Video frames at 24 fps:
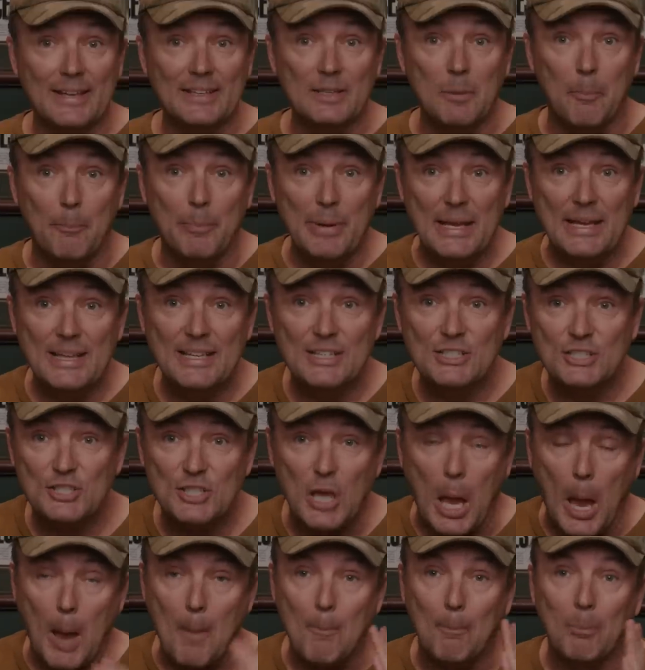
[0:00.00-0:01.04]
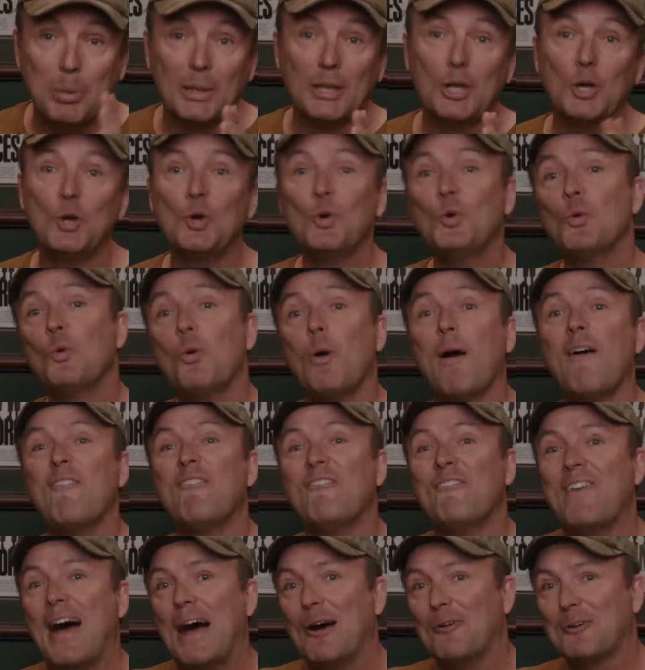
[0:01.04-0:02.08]
in the B's, Blue
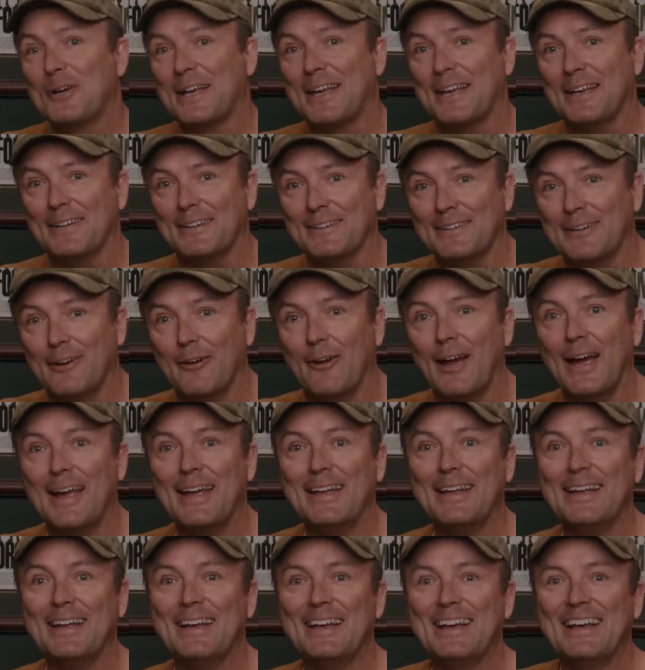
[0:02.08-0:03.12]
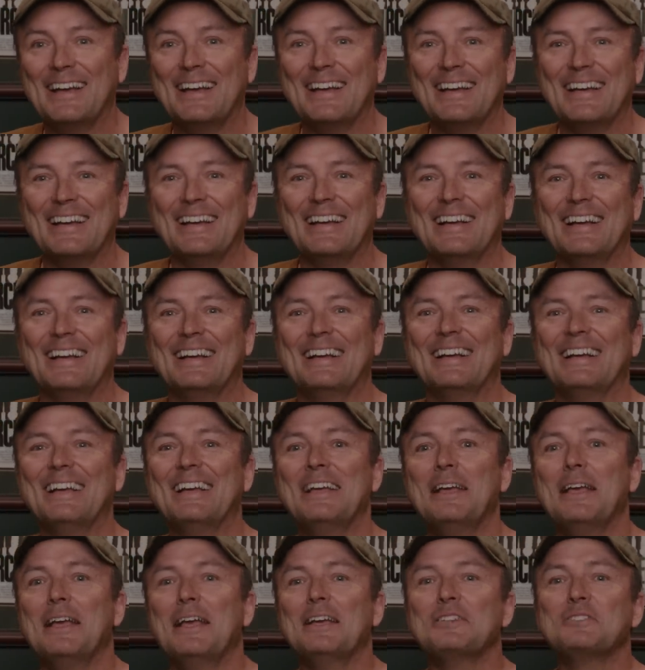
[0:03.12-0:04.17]
Falcon, all right?
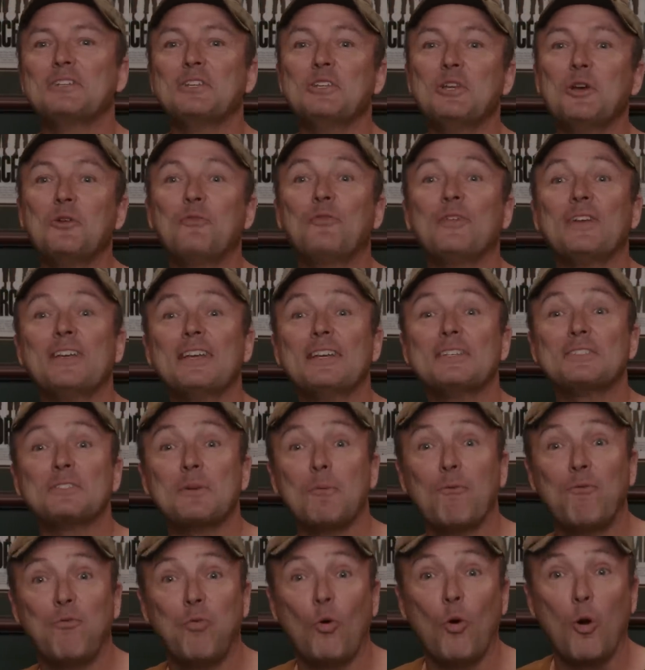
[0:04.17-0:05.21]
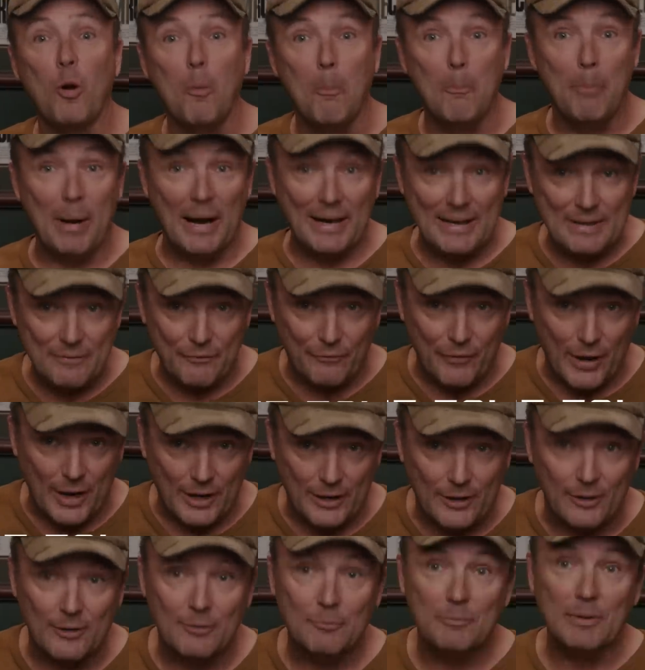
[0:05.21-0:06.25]
It's a euphemism for buddy
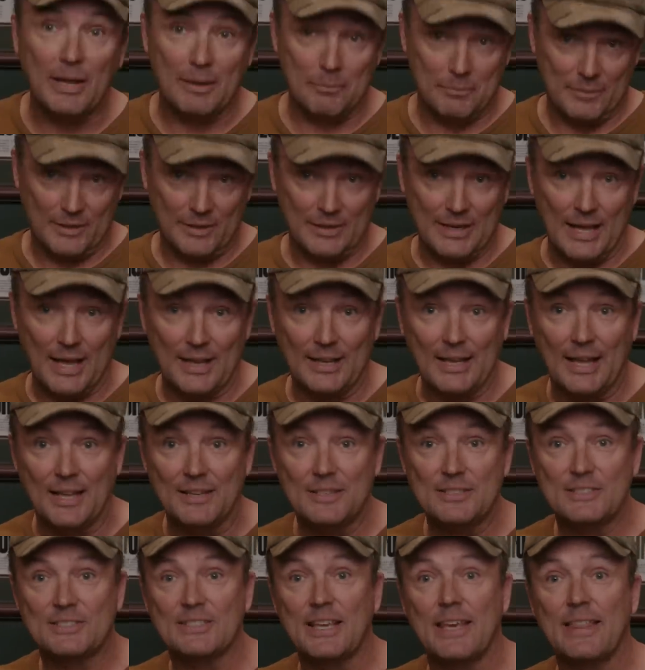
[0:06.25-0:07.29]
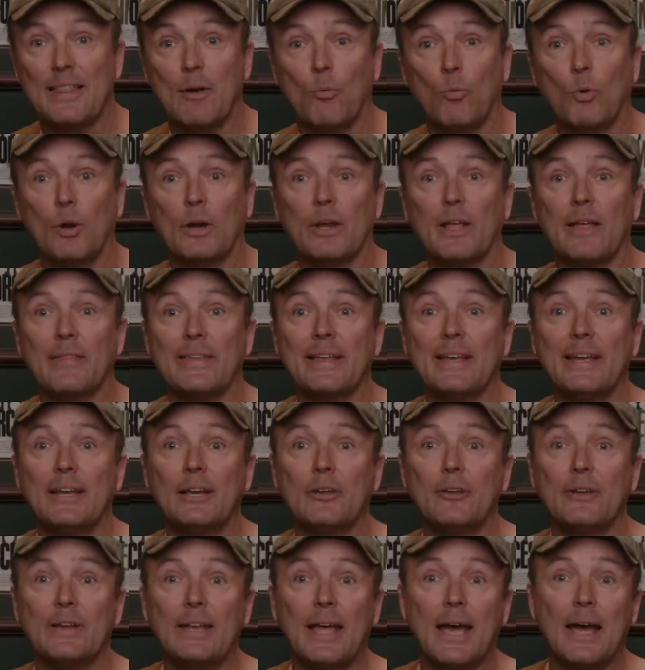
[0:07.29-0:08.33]
f***er, and you're not allowed to say that word on the
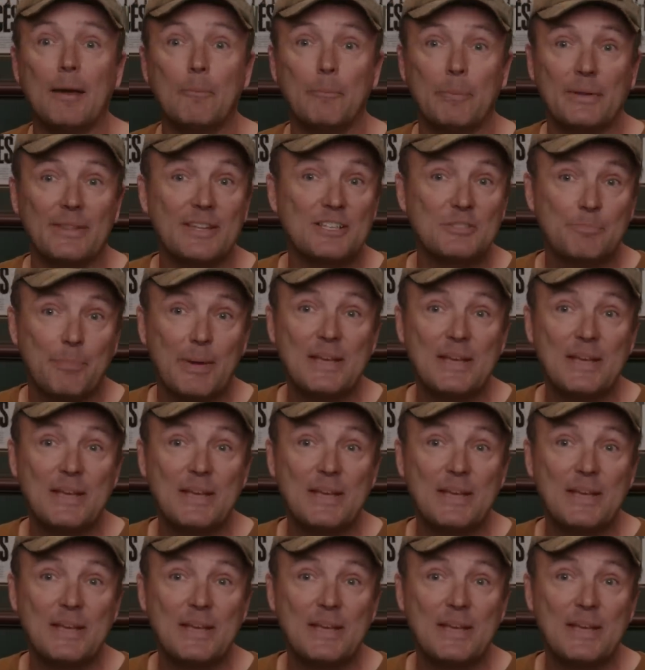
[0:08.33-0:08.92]
internet, but that's